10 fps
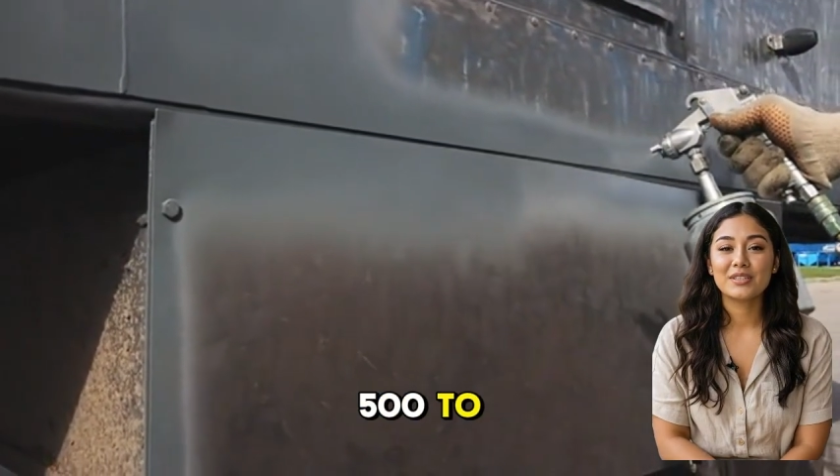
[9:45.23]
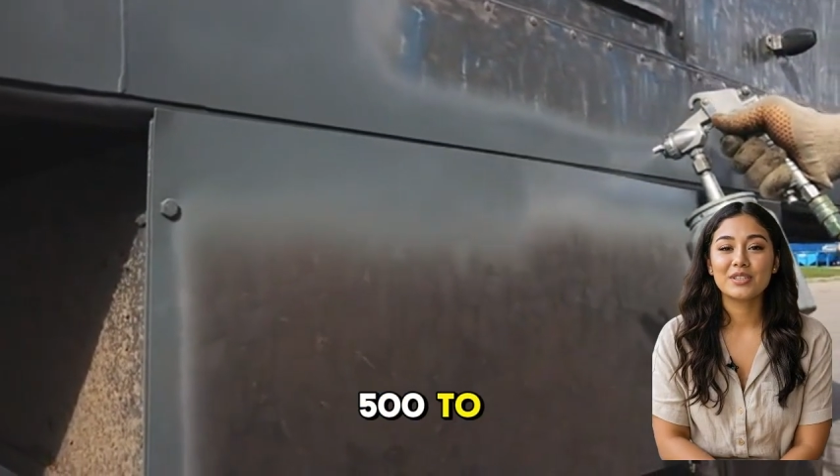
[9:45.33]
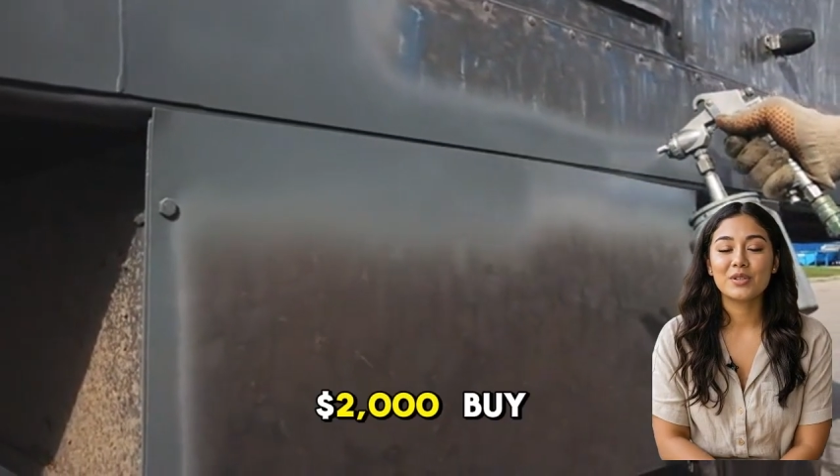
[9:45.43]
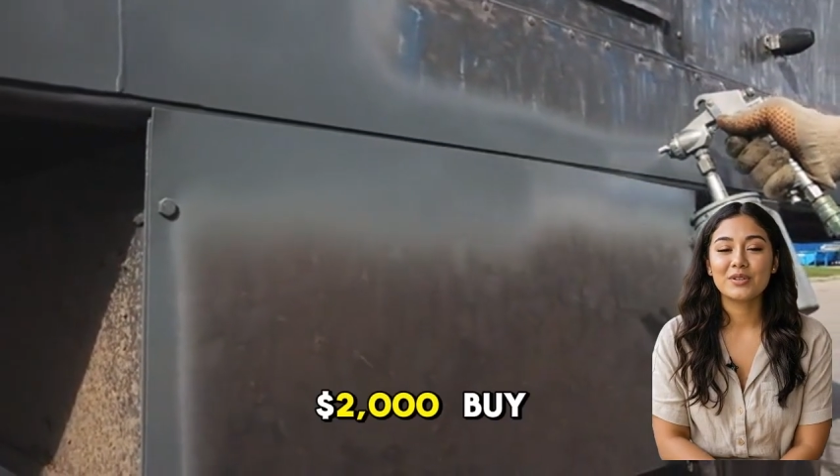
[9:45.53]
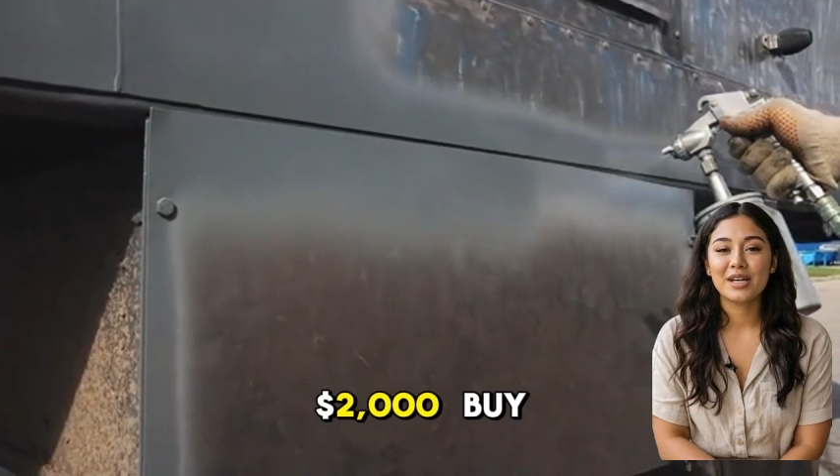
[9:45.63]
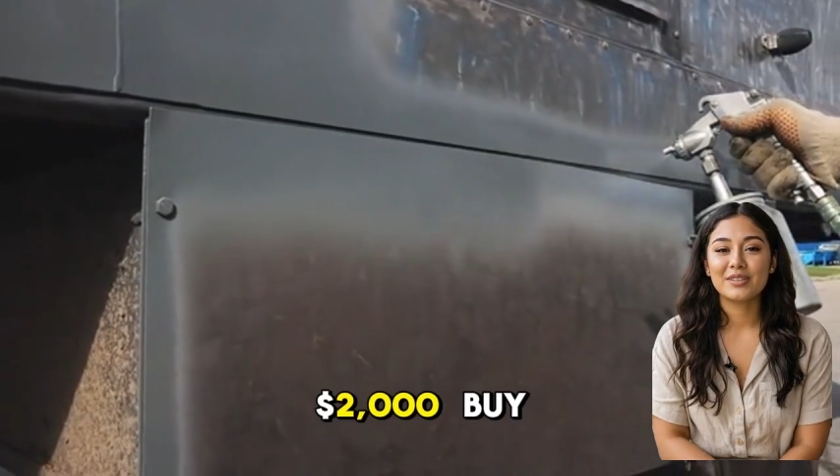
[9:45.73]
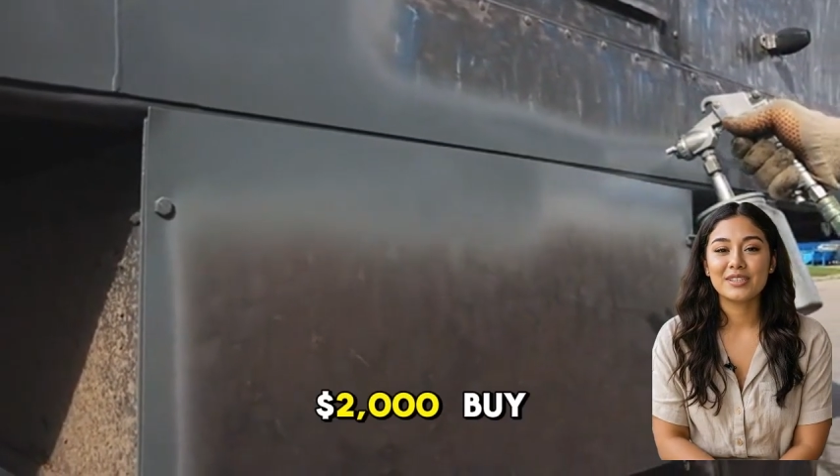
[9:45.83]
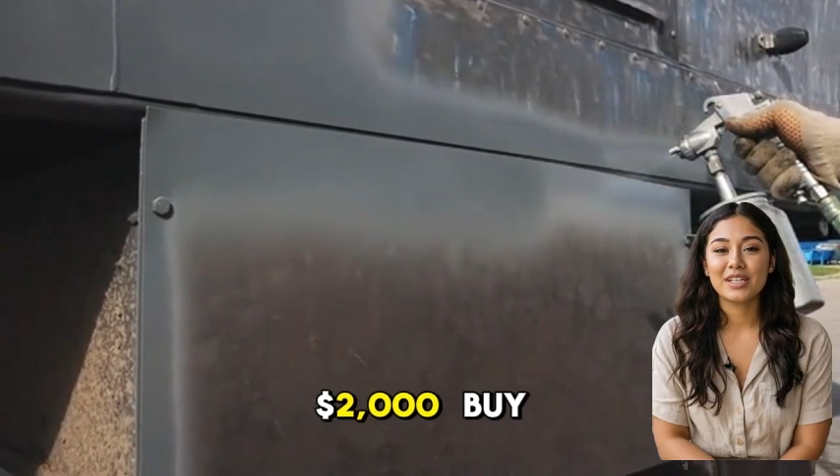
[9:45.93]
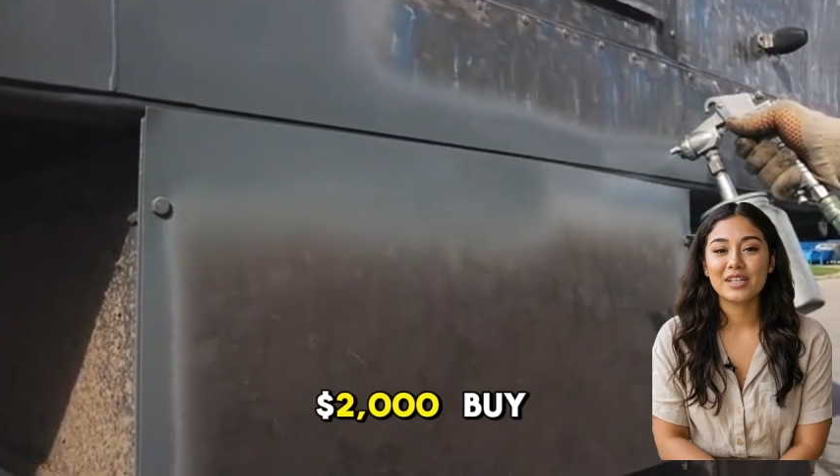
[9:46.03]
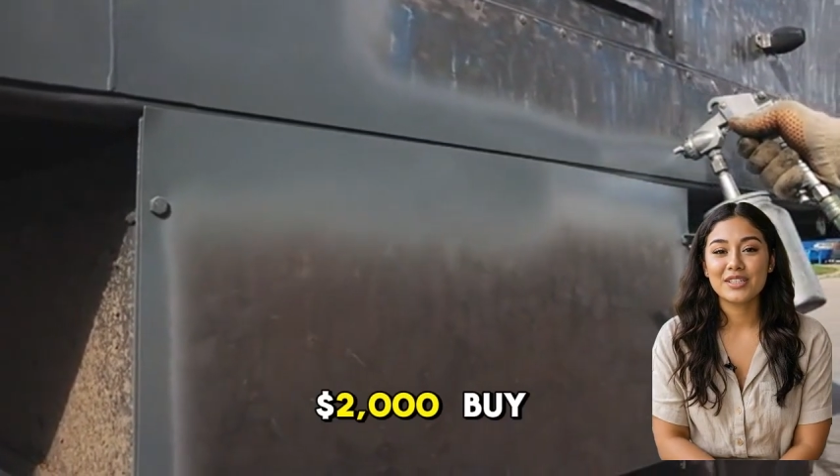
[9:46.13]
to
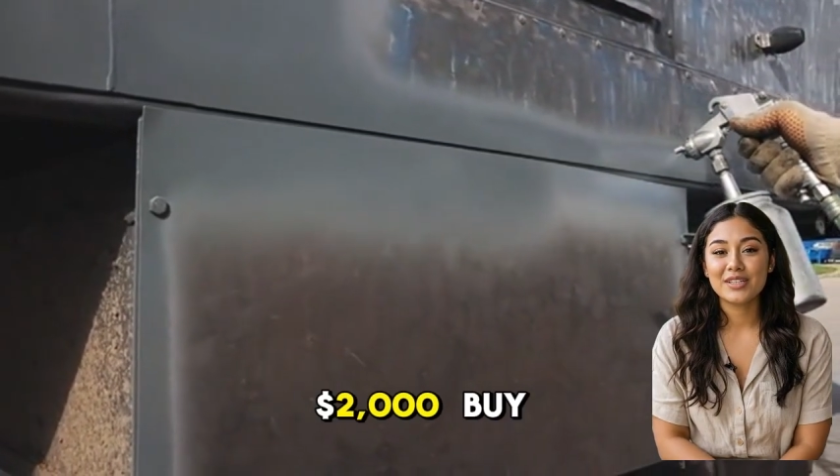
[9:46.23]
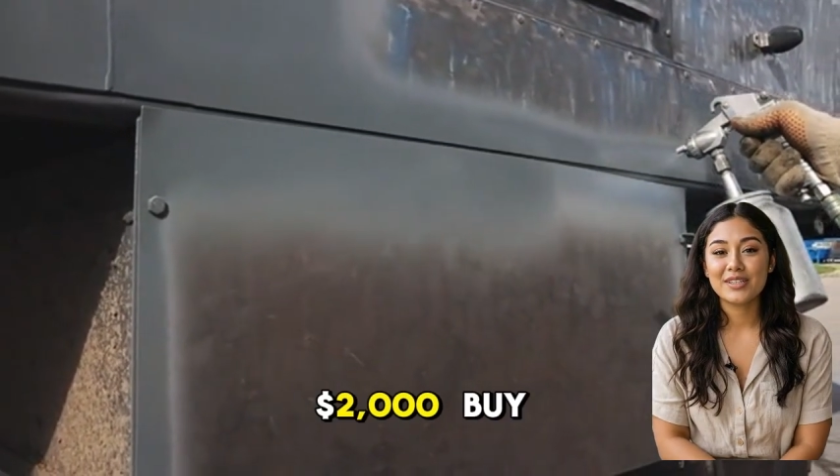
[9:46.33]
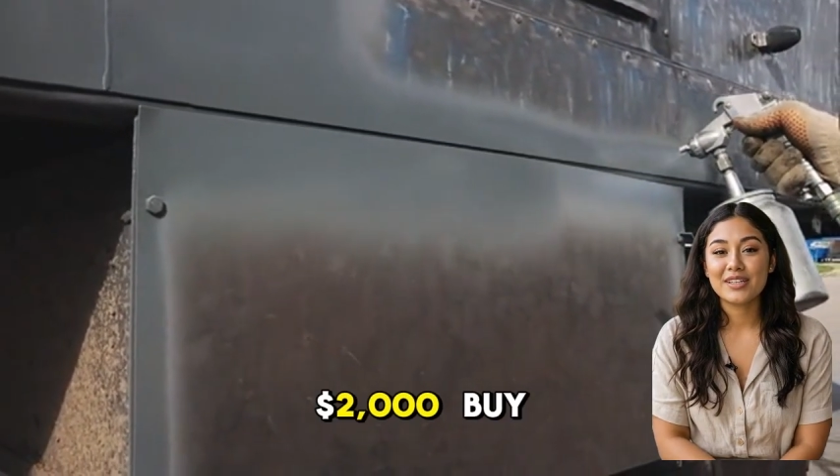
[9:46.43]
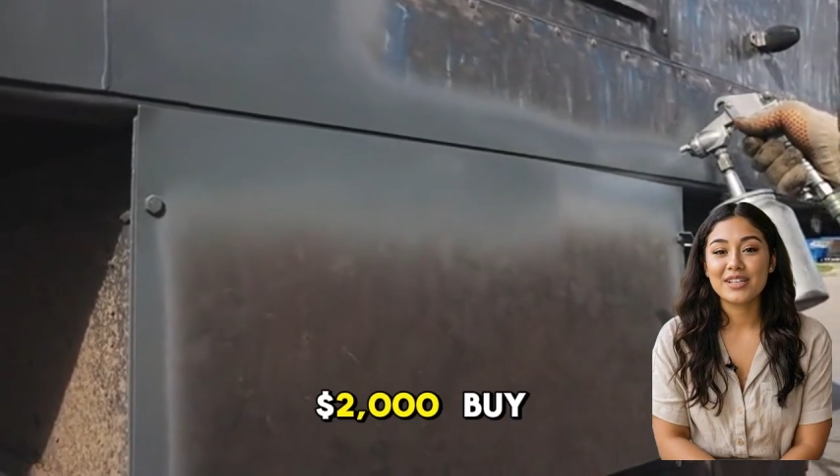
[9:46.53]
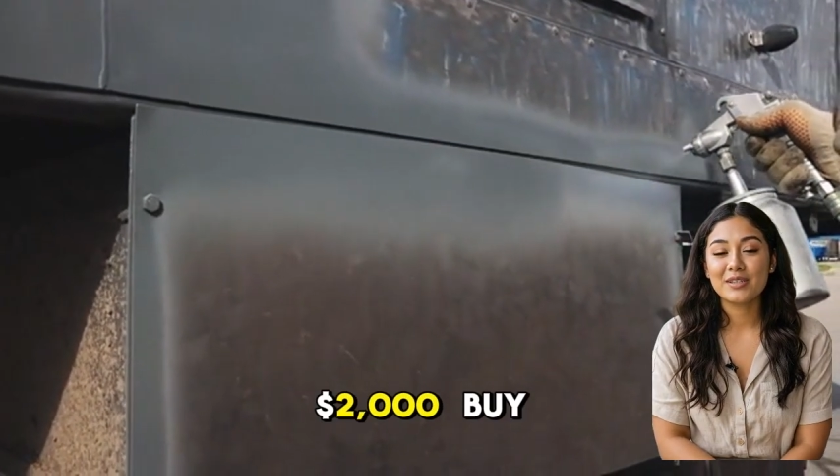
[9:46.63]
$2,000.